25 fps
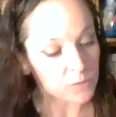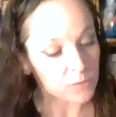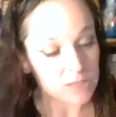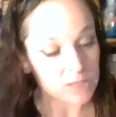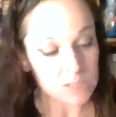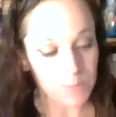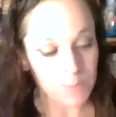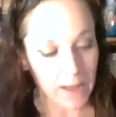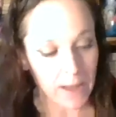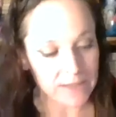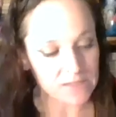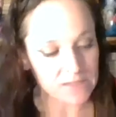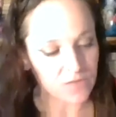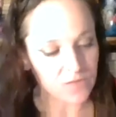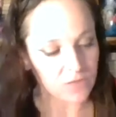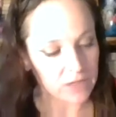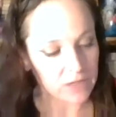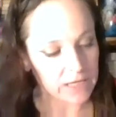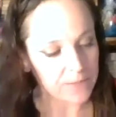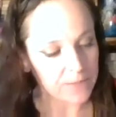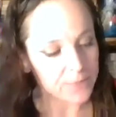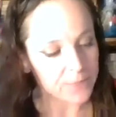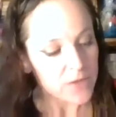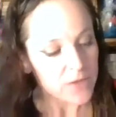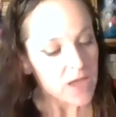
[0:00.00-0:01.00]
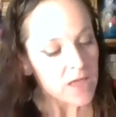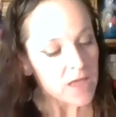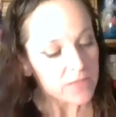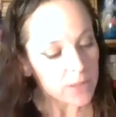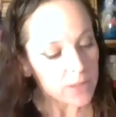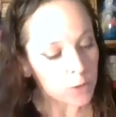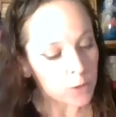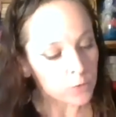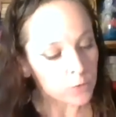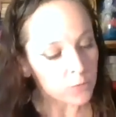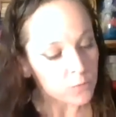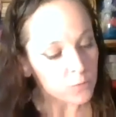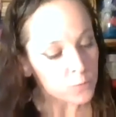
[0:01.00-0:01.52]
respectively.
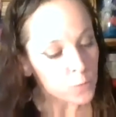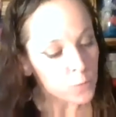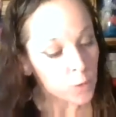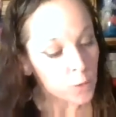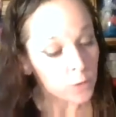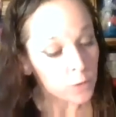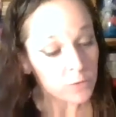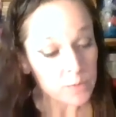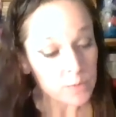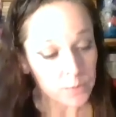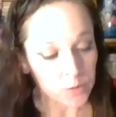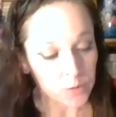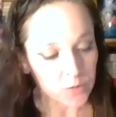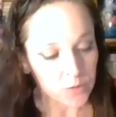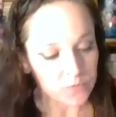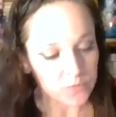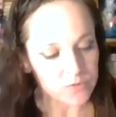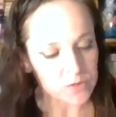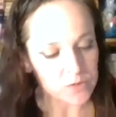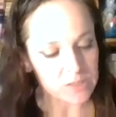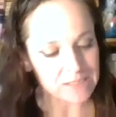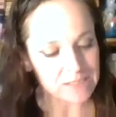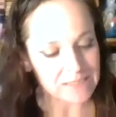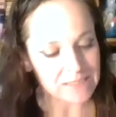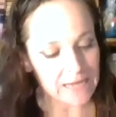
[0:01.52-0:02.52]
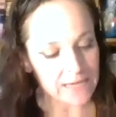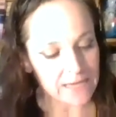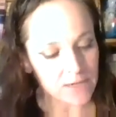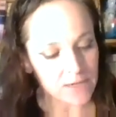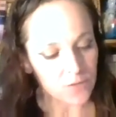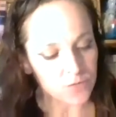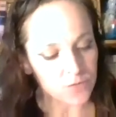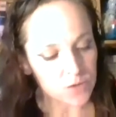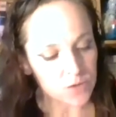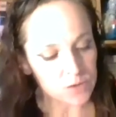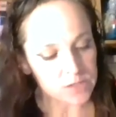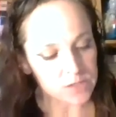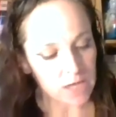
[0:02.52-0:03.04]
They were removed to state
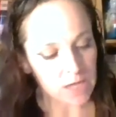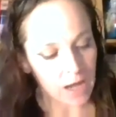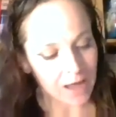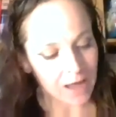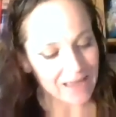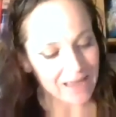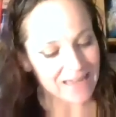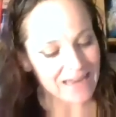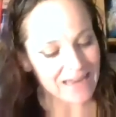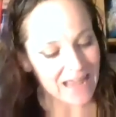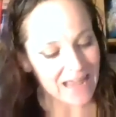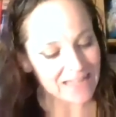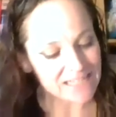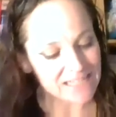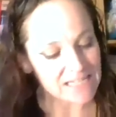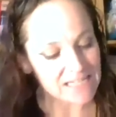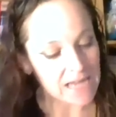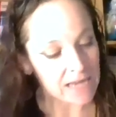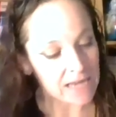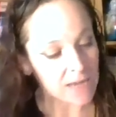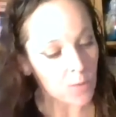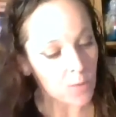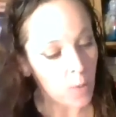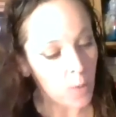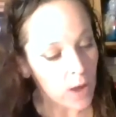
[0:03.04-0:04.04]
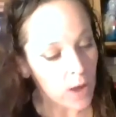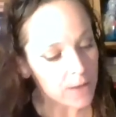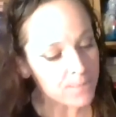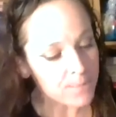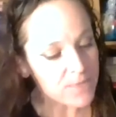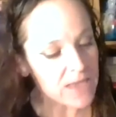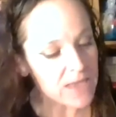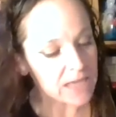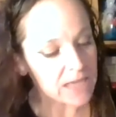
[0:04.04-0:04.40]
of Utah in 1881